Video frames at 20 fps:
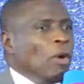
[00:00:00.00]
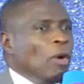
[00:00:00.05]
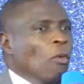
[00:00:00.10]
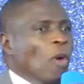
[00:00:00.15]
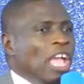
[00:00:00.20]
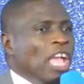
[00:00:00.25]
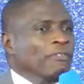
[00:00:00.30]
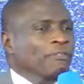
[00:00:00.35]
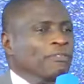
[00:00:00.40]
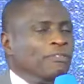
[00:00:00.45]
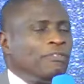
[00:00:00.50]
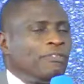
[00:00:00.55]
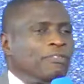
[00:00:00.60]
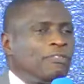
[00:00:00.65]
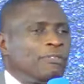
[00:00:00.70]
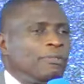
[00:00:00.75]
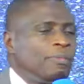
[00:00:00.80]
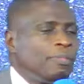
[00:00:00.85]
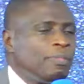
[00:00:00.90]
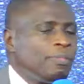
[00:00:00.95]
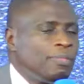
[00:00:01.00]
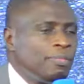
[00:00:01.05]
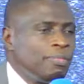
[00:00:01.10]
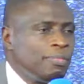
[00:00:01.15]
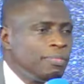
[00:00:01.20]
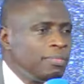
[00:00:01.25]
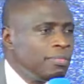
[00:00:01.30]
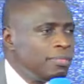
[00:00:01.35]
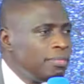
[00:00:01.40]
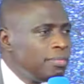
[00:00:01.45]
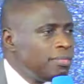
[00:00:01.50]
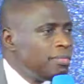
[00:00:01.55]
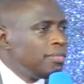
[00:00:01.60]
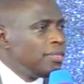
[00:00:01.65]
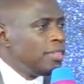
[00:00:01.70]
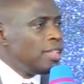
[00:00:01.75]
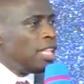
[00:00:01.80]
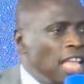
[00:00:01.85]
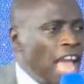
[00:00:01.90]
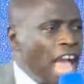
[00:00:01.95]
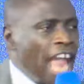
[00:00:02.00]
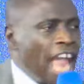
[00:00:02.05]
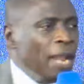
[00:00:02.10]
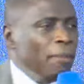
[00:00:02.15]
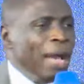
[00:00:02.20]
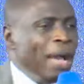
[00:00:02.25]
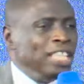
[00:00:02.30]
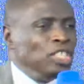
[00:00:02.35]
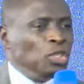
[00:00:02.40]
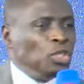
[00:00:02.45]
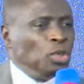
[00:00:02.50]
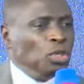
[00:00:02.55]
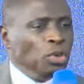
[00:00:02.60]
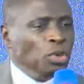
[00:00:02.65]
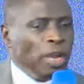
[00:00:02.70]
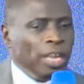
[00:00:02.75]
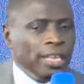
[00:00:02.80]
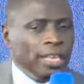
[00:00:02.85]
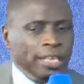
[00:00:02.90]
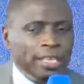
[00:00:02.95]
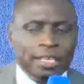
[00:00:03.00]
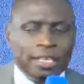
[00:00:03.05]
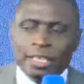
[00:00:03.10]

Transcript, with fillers: wife and my children.